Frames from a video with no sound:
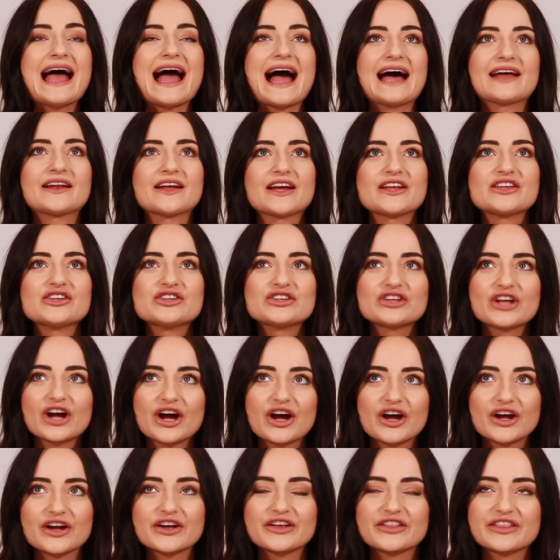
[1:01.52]
And I
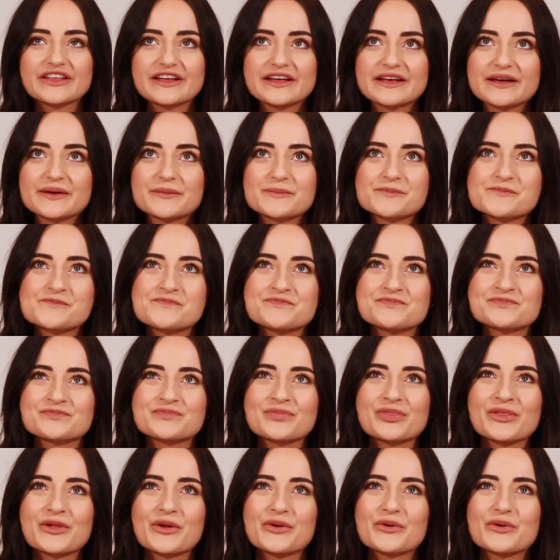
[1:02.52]
know that
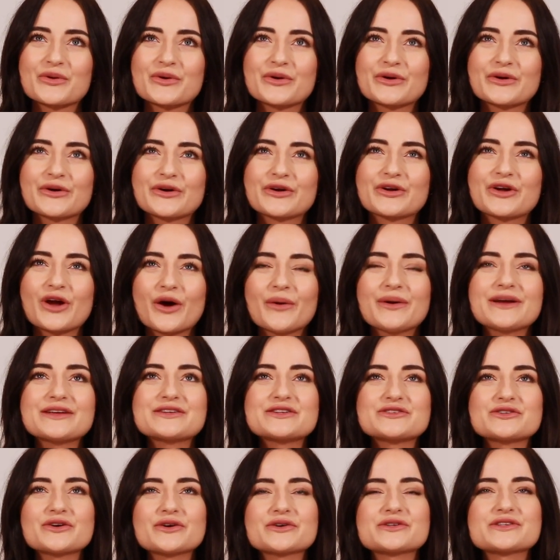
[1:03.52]
going
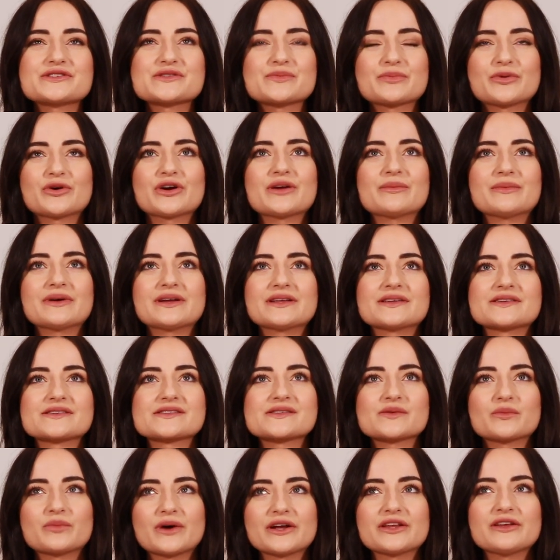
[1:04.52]
to doctor's
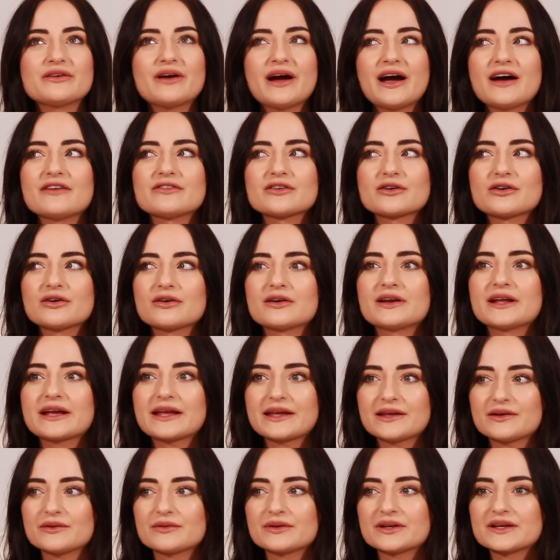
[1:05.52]
appointments when you have a
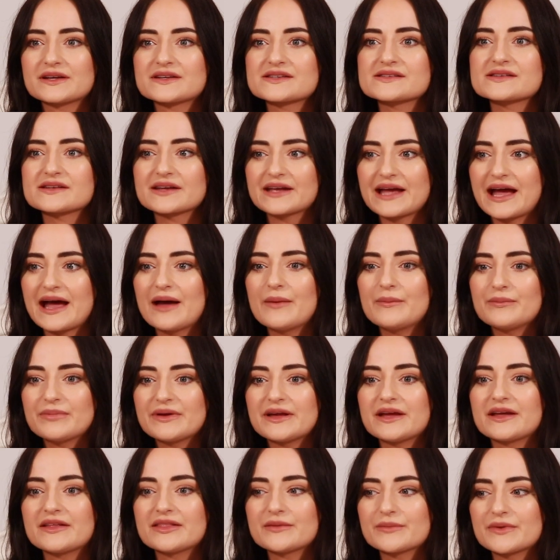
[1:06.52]
chronic illness can
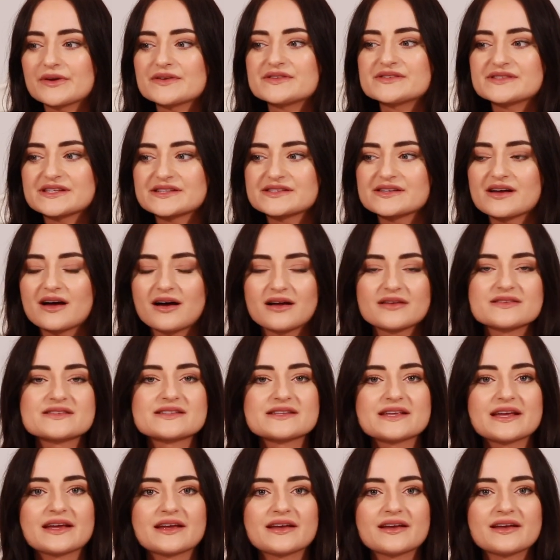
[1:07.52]
be the most
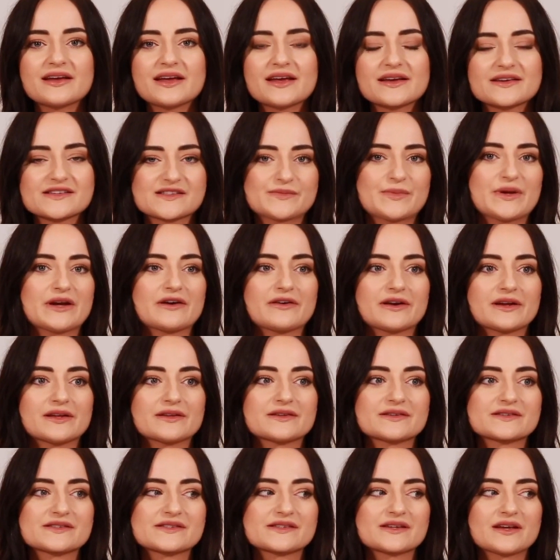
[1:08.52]
disheartening
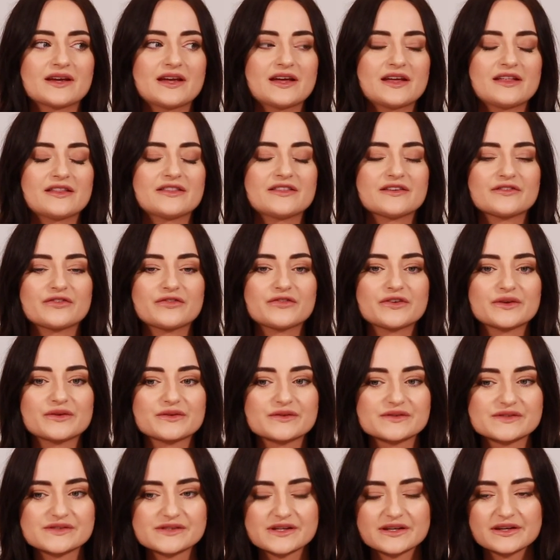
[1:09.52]
experience that
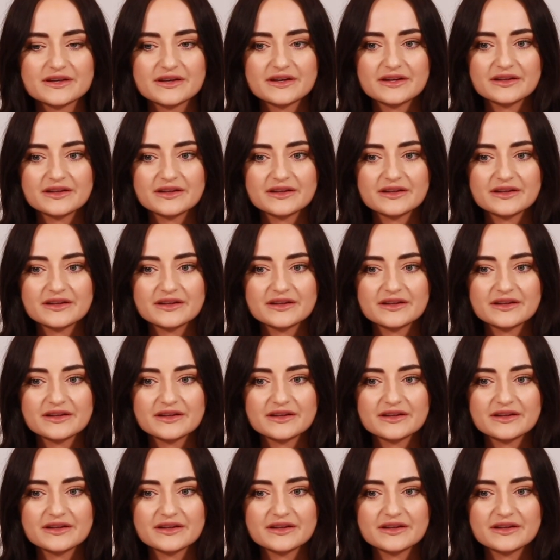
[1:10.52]
feels